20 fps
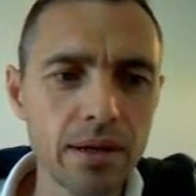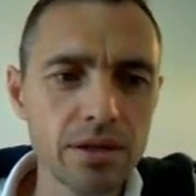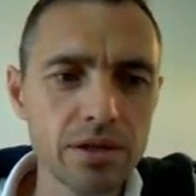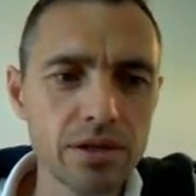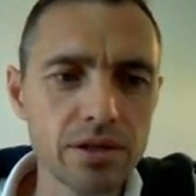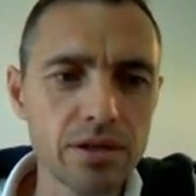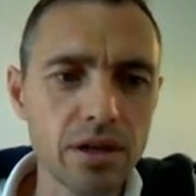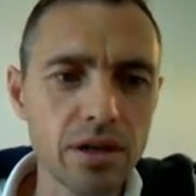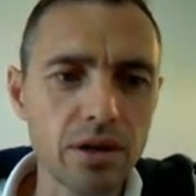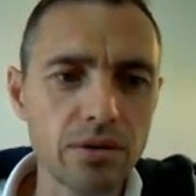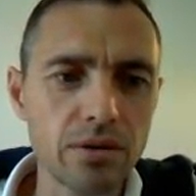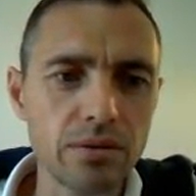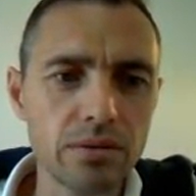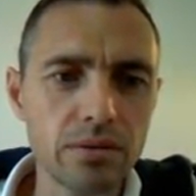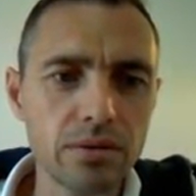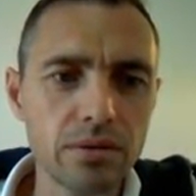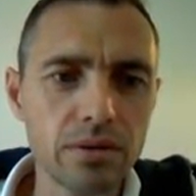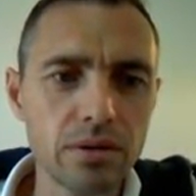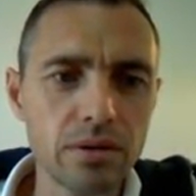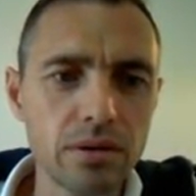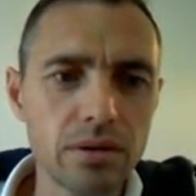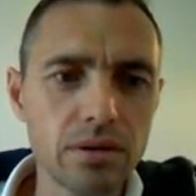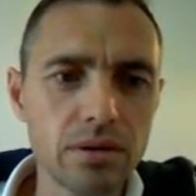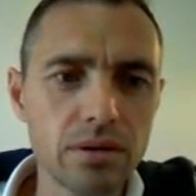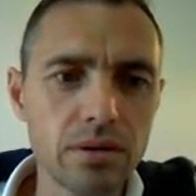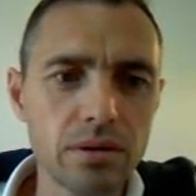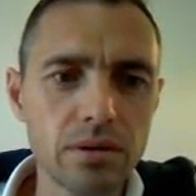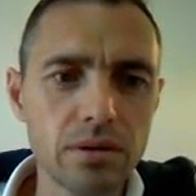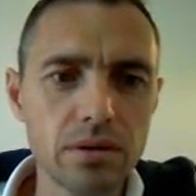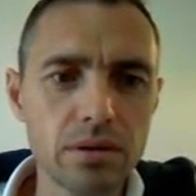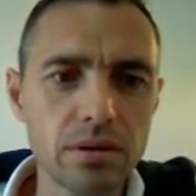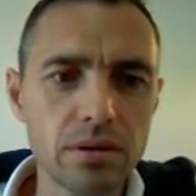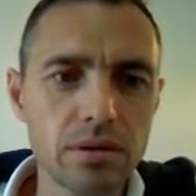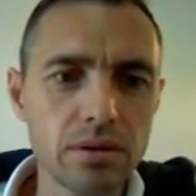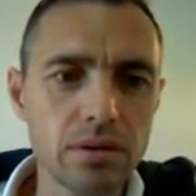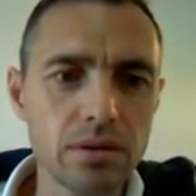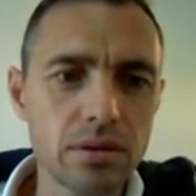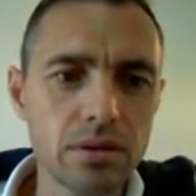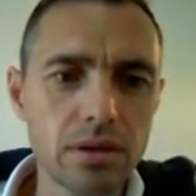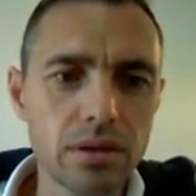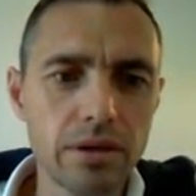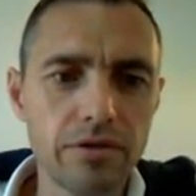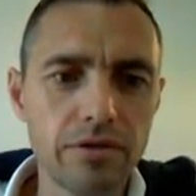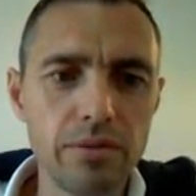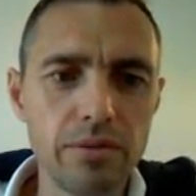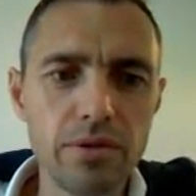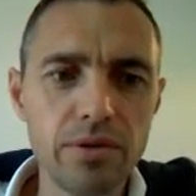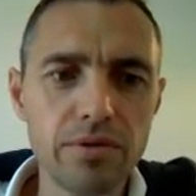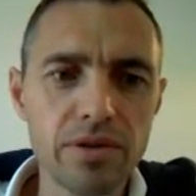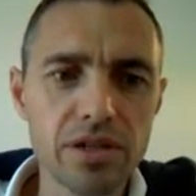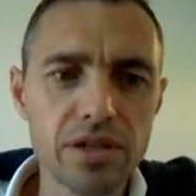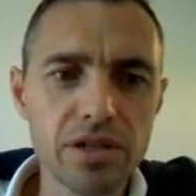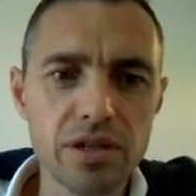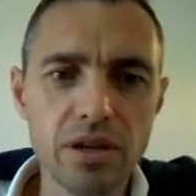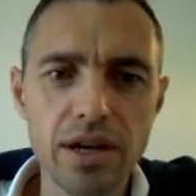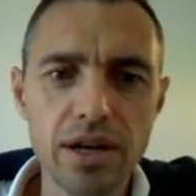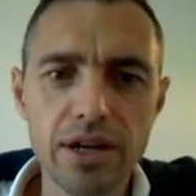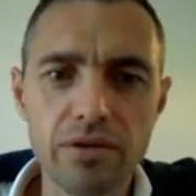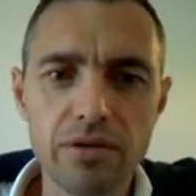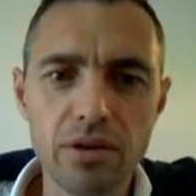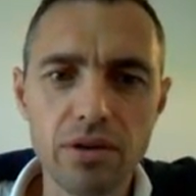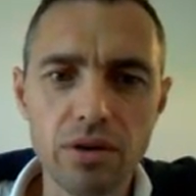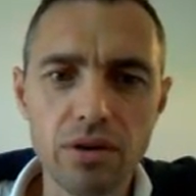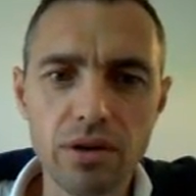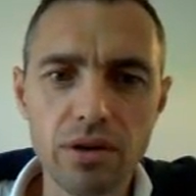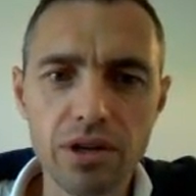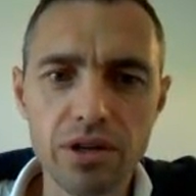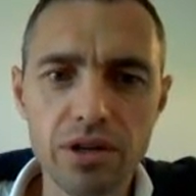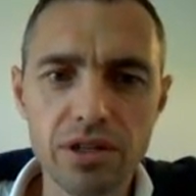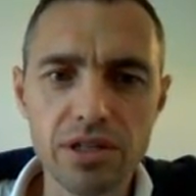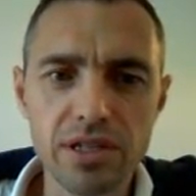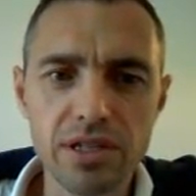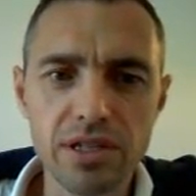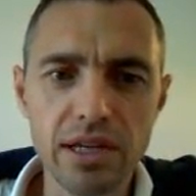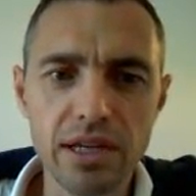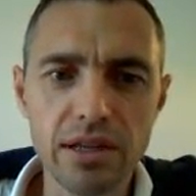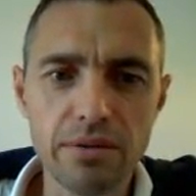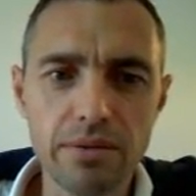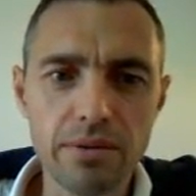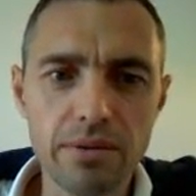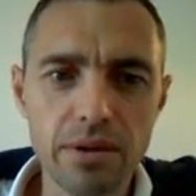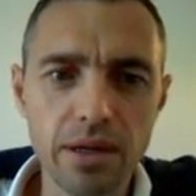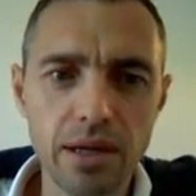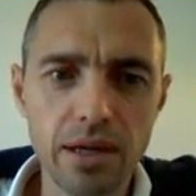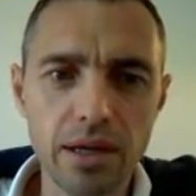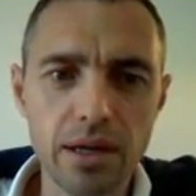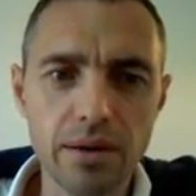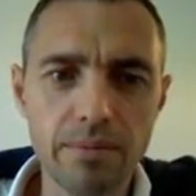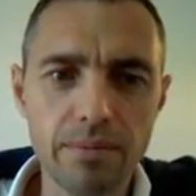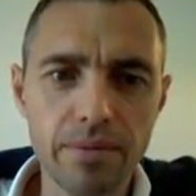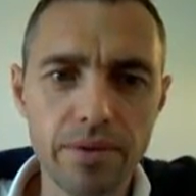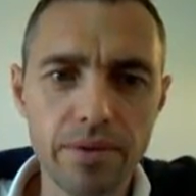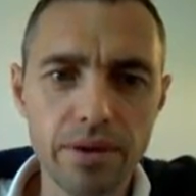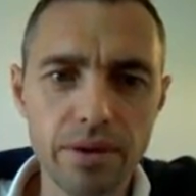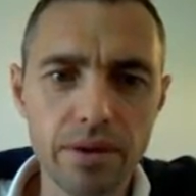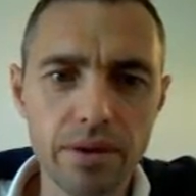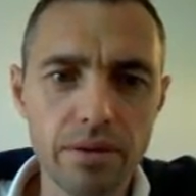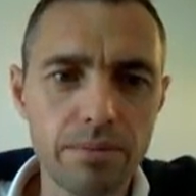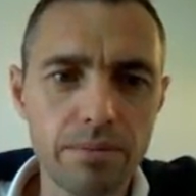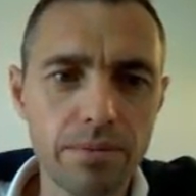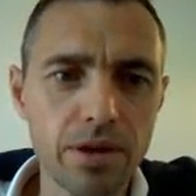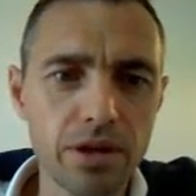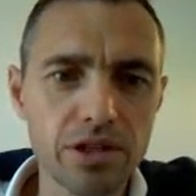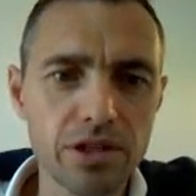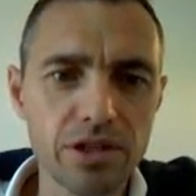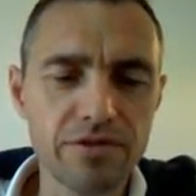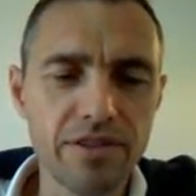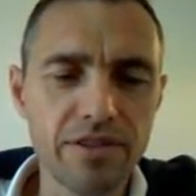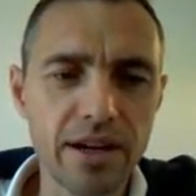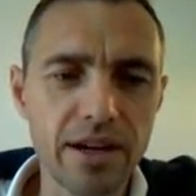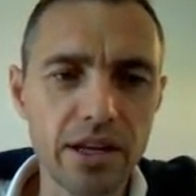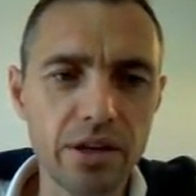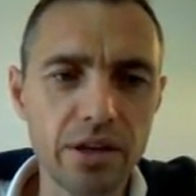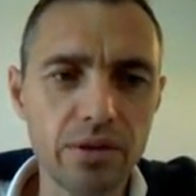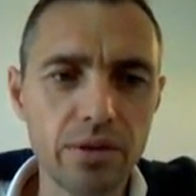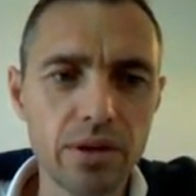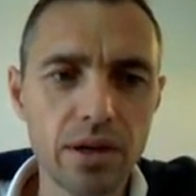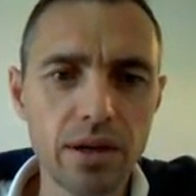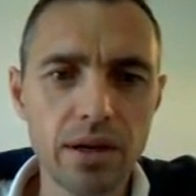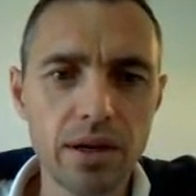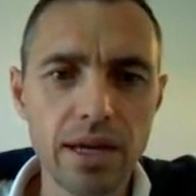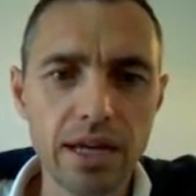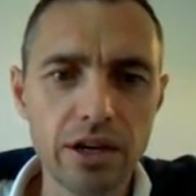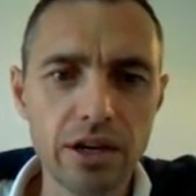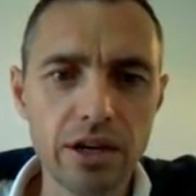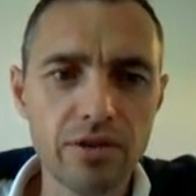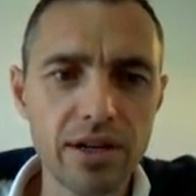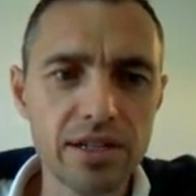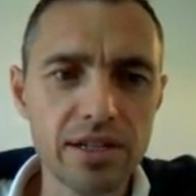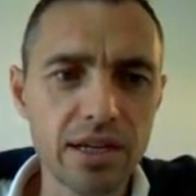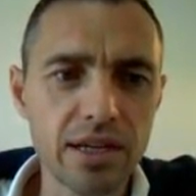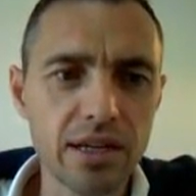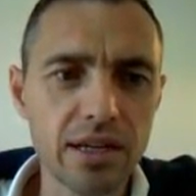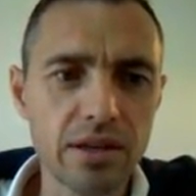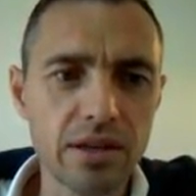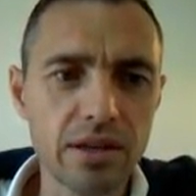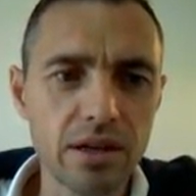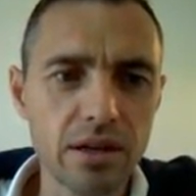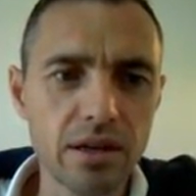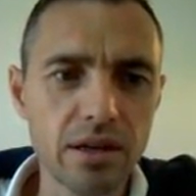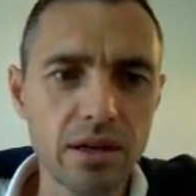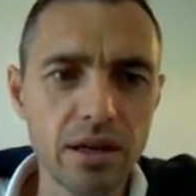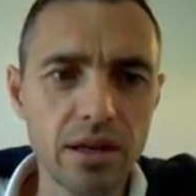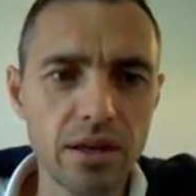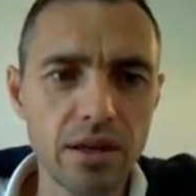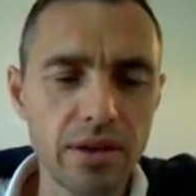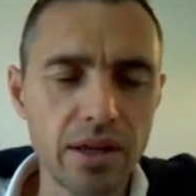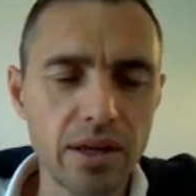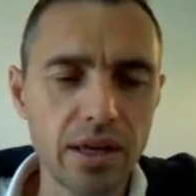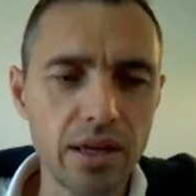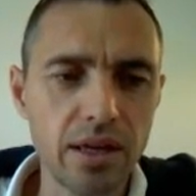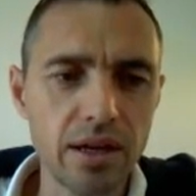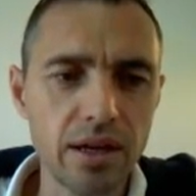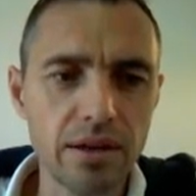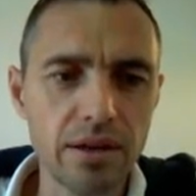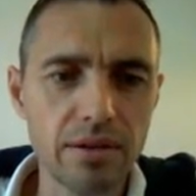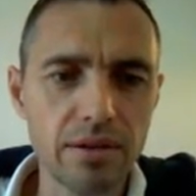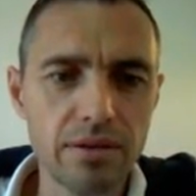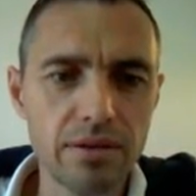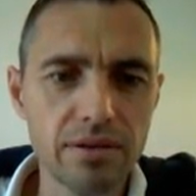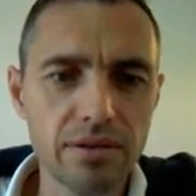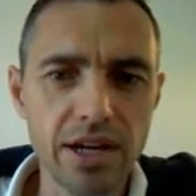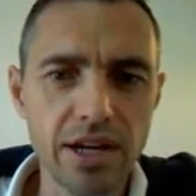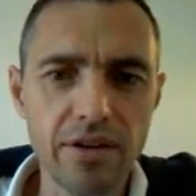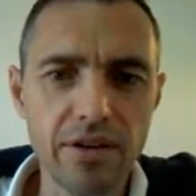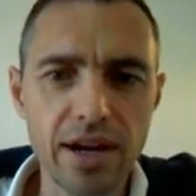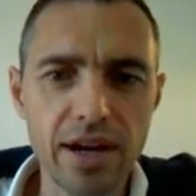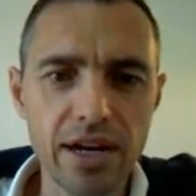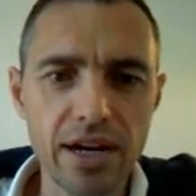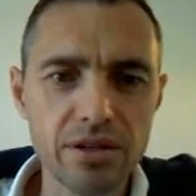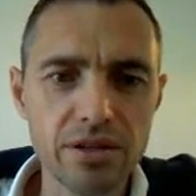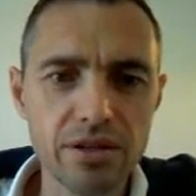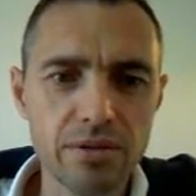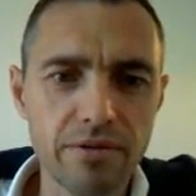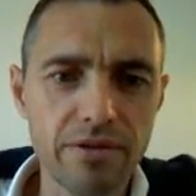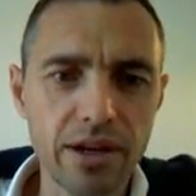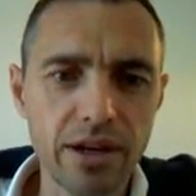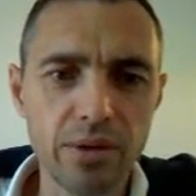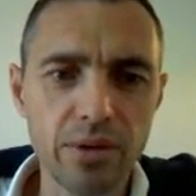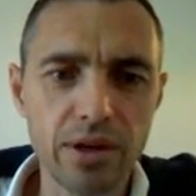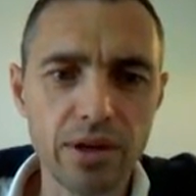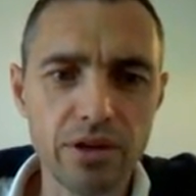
So if you move the slider along, you can see that the, um, the purchase value increasing, the, the uh, terahash value